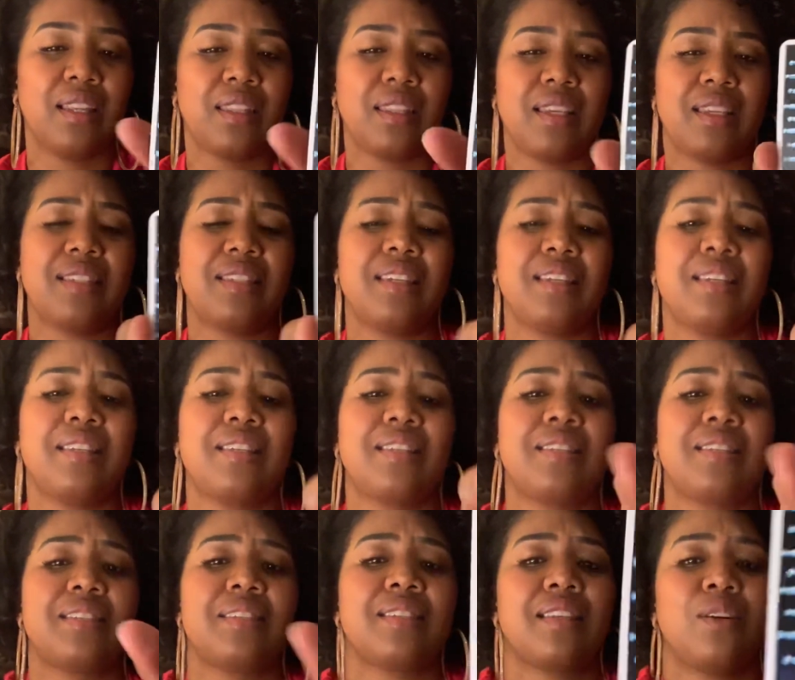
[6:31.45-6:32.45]
this is
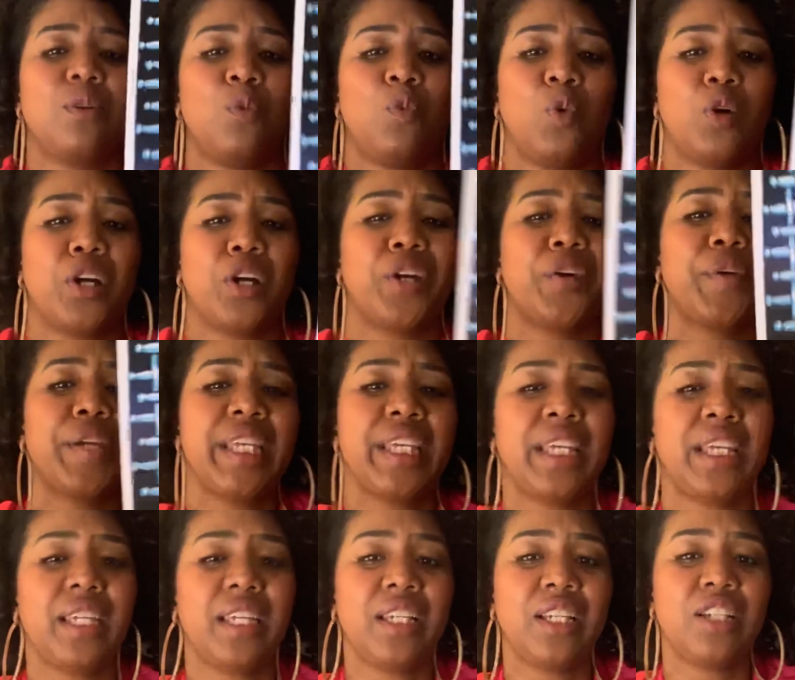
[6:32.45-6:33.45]

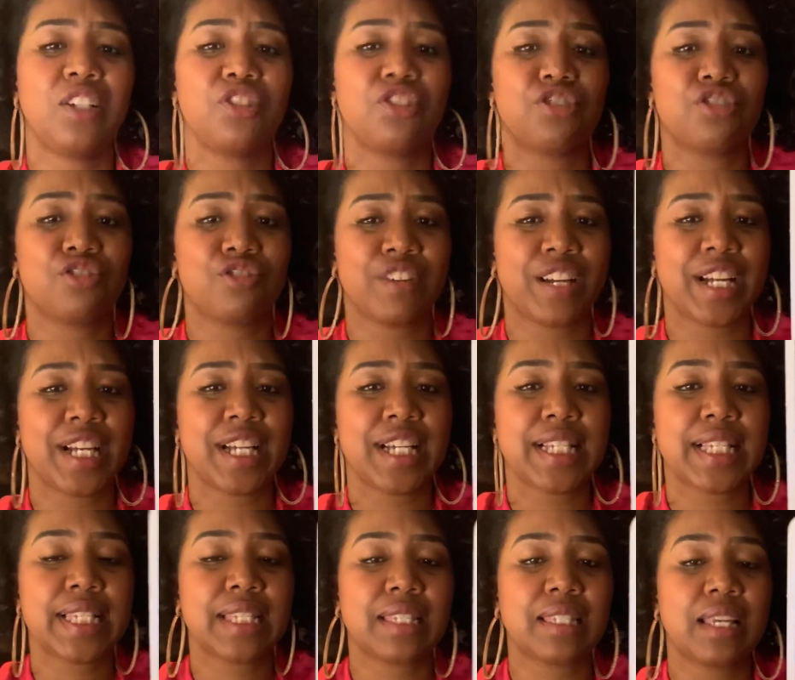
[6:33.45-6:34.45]
worrying,
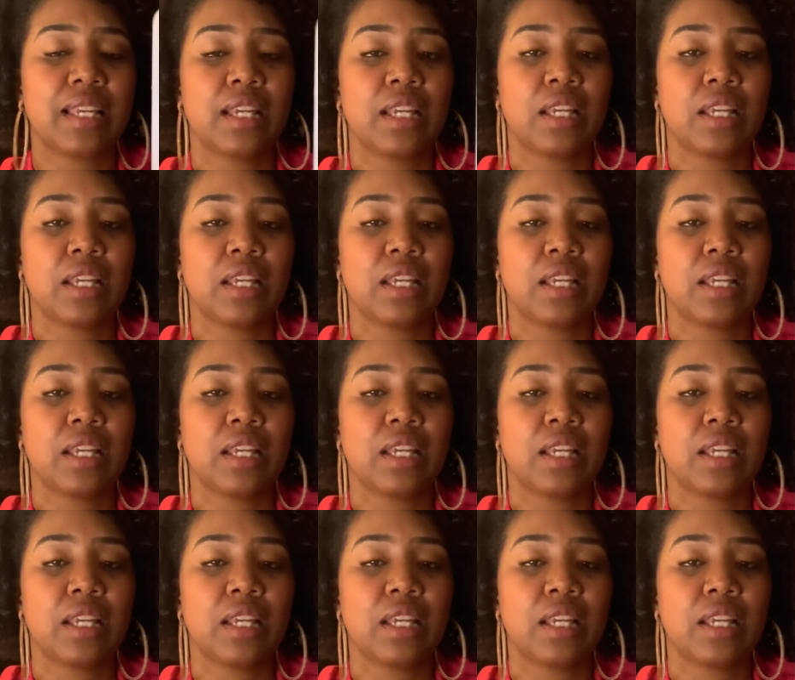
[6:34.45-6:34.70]
stress,